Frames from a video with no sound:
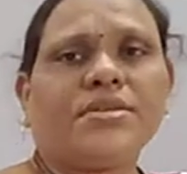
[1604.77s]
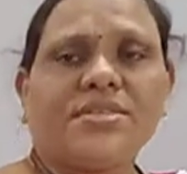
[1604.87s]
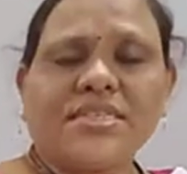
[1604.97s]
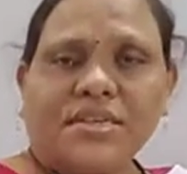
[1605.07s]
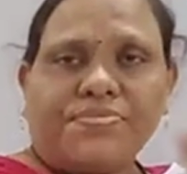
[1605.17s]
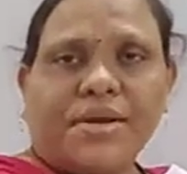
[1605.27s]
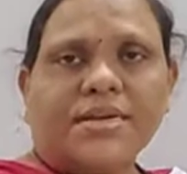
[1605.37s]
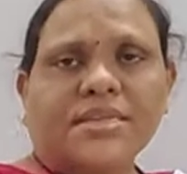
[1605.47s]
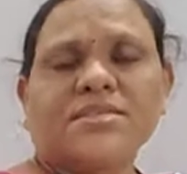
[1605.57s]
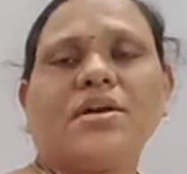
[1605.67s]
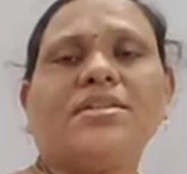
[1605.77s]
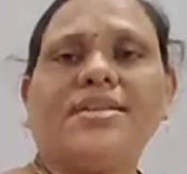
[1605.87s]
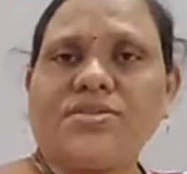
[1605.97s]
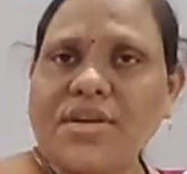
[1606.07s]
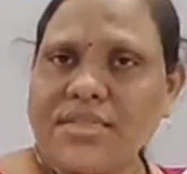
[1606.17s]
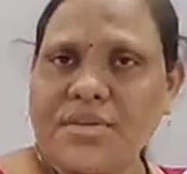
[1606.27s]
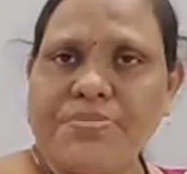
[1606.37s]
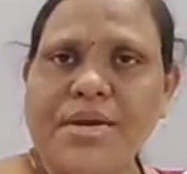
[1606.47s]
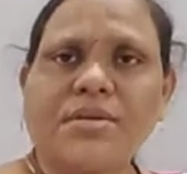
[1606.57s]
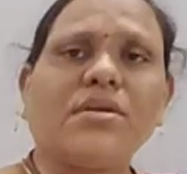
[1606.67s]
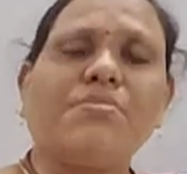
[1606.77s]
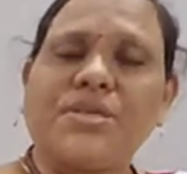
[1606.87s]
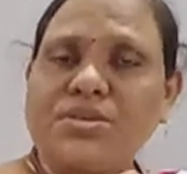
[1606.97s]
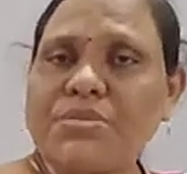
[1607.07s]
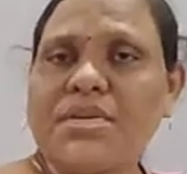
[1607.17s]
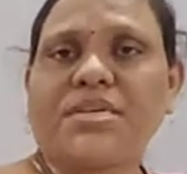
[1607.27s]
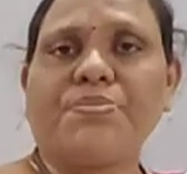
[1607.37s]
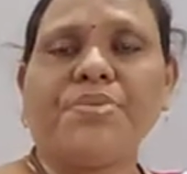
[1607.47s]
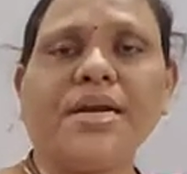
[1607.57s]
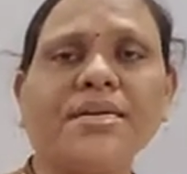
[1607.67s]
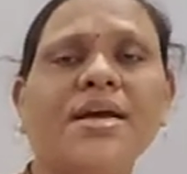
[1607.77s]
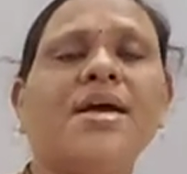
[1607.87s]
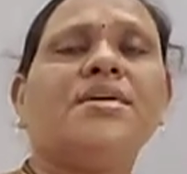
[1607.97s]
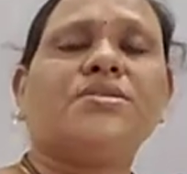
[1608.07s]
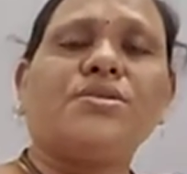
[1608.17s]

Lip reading: This effect is called the resonance effect or mesomeric effect.